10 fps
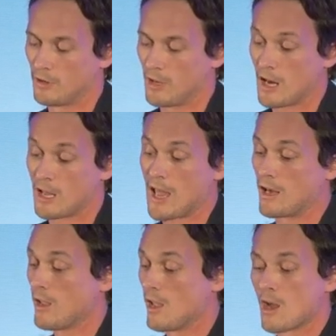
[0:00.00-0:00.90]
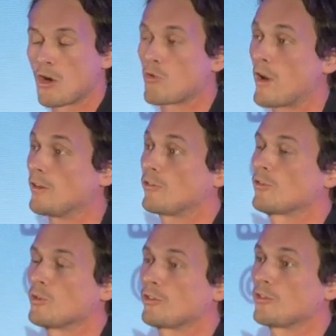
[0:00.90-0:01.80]
And again, great
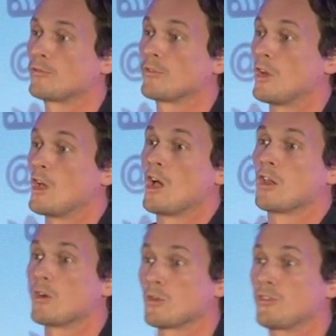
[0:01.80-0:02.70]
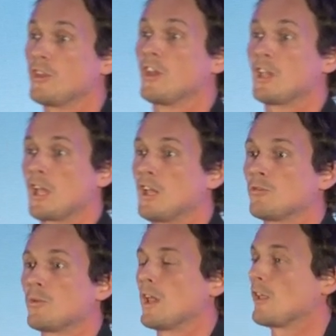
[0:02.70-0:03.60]
source of loyalty and engagement.